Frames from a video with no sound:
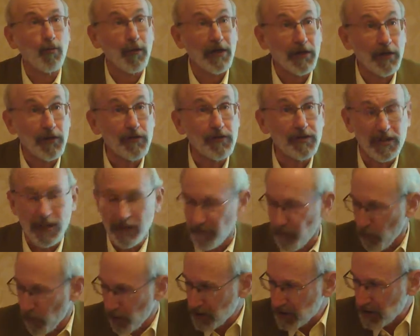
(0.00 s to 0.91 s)
reduced
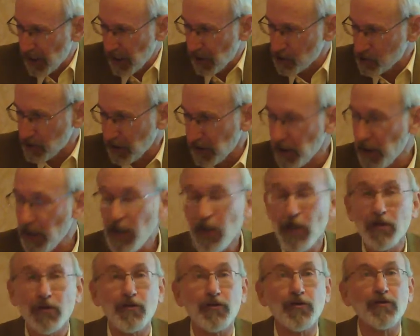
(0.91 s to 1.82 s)
deforestation
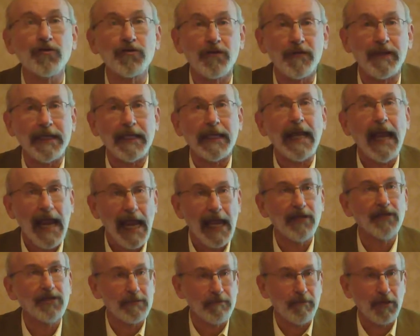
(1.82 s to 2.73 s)
due to the
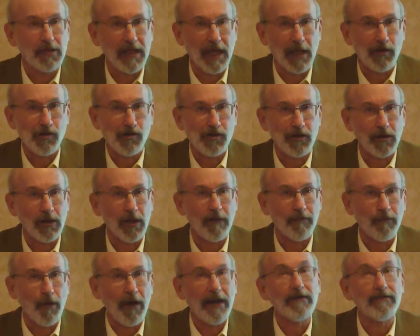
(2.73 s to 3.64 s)
enhanced potential
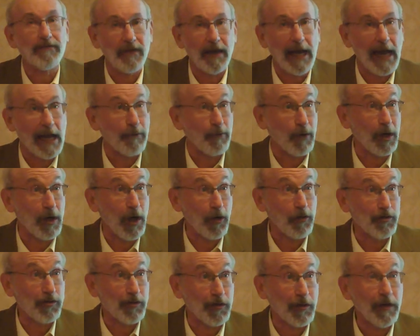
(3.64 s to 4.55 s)
of rain-fed
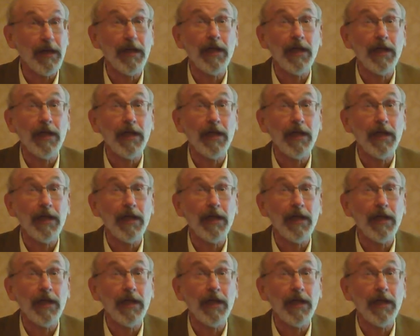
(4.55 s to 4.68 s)
agriculture